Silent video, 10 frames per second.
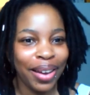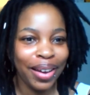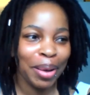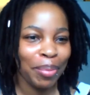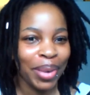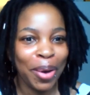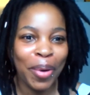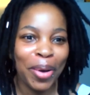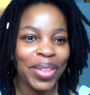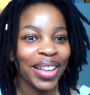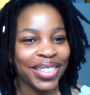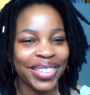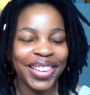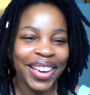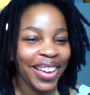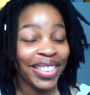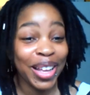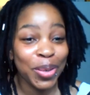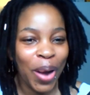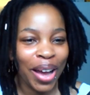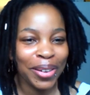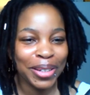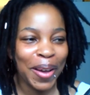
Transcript: and I'm like, wow, that's that's wild.